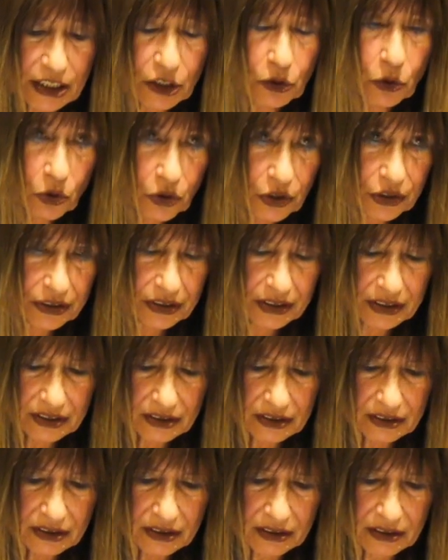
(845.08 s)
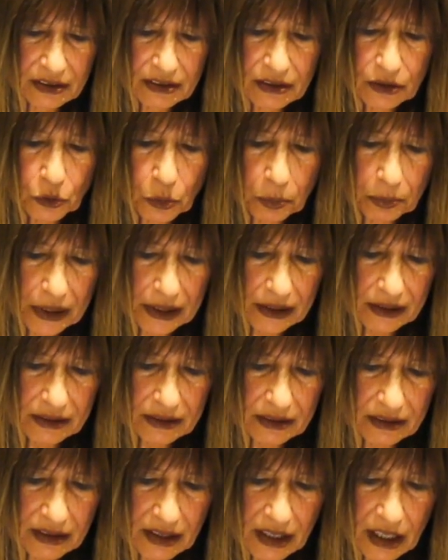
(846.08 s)
in order to
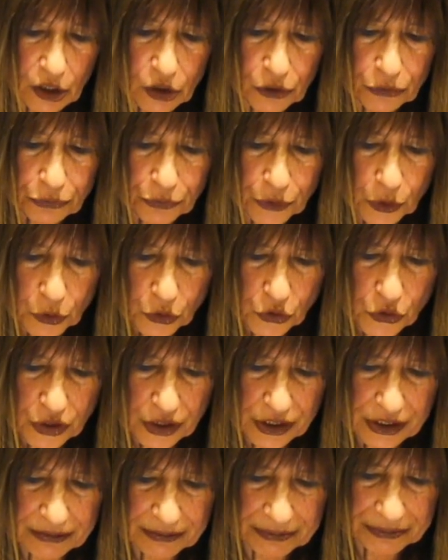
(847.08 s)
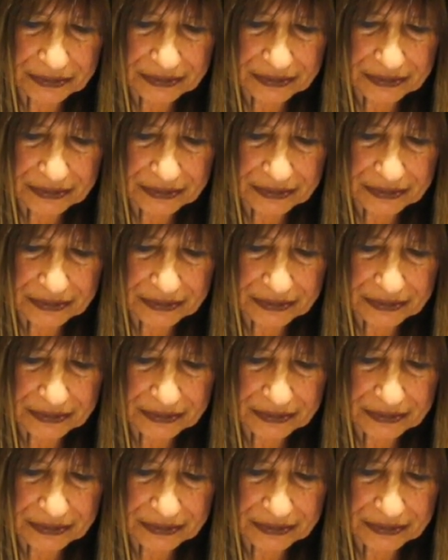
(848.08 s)
build our future